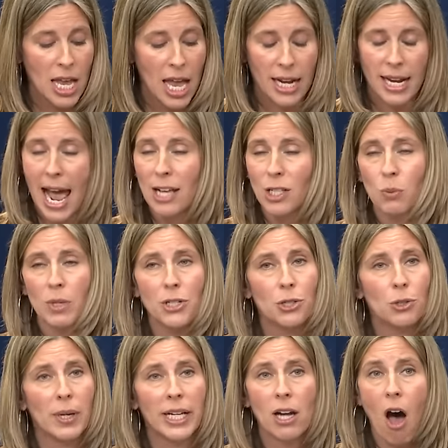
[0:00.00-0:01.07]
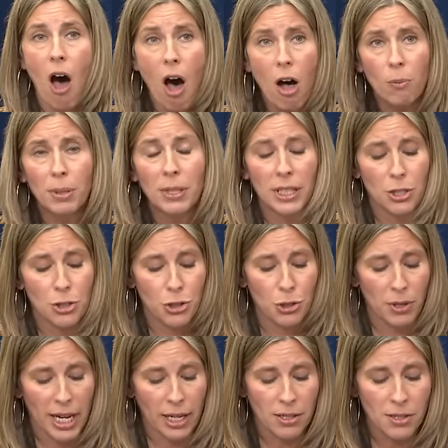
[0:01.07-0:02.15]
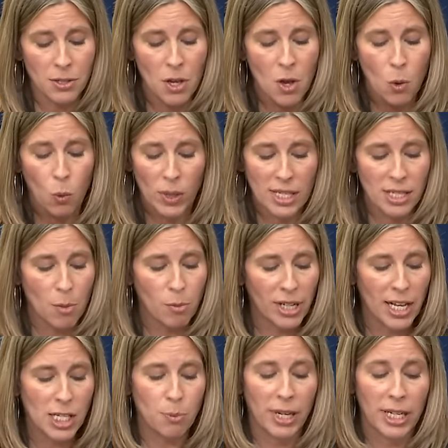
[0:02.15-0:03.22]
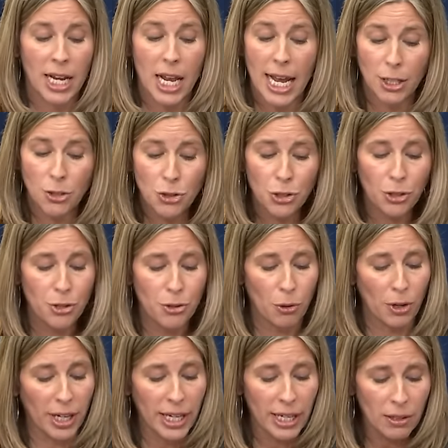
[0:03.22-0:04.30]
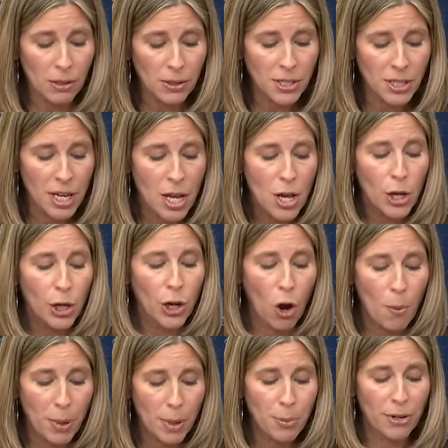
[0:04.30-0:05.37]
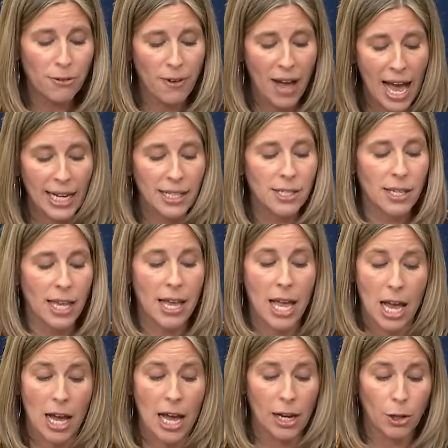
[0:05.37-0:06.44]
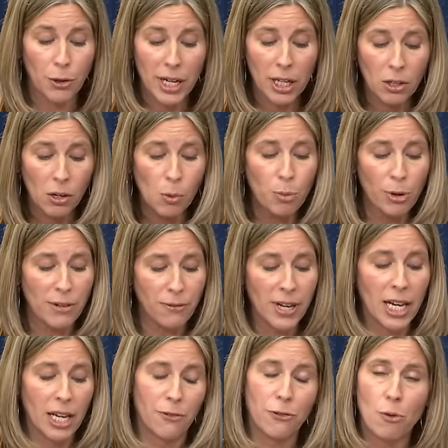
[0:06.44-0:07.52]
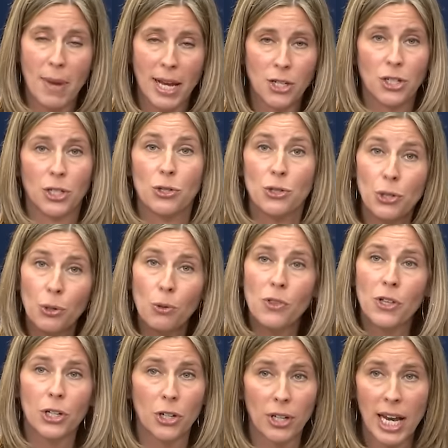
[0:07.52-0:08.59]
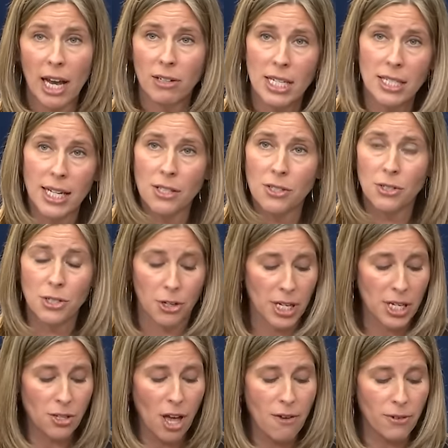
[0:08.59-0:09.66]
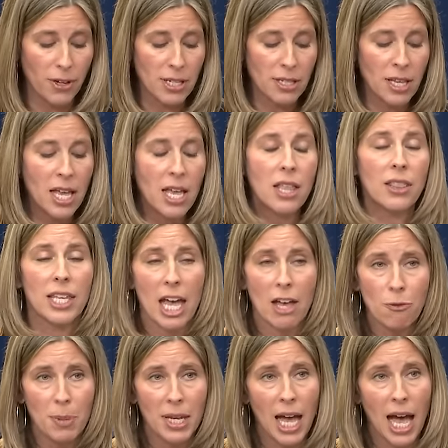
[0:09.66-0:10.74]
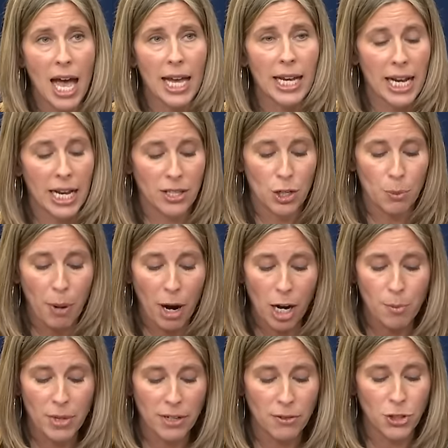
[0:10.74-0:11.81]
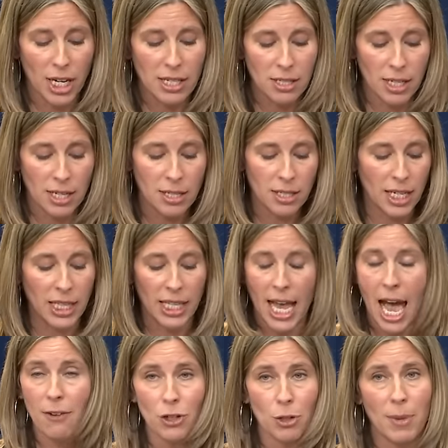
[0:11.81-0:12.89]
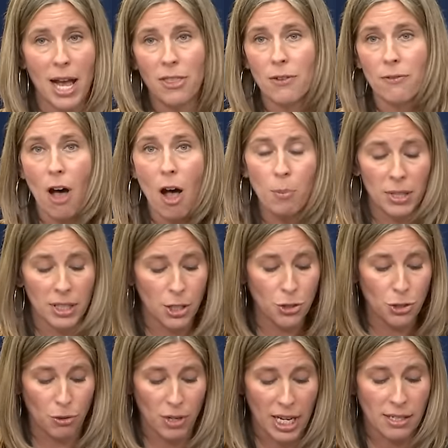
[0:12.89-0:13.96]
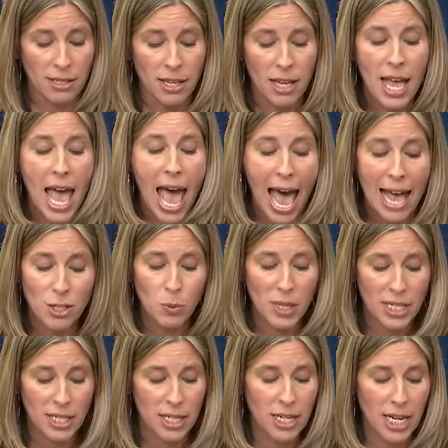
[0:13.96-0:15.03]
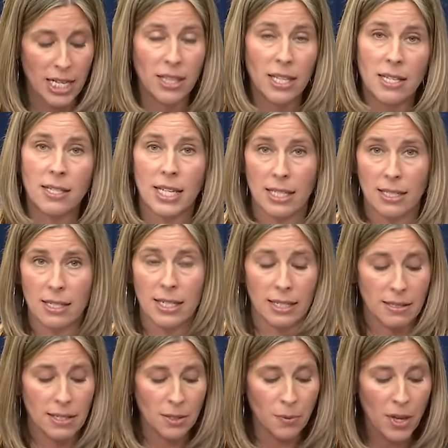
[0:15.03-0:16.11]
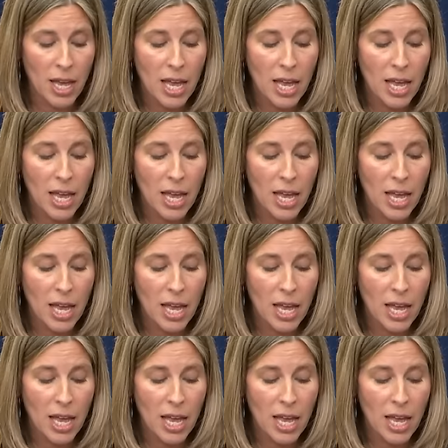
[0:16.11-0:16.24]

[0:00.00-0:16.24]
And as we do in all police shootings, when someone has been injured or killed, COPA provides uh, critical briefing information to the Cook County State's Attorney's Office, the F B I, and the Department of Justice in the aftermath of all police shootings, as we did in this instance.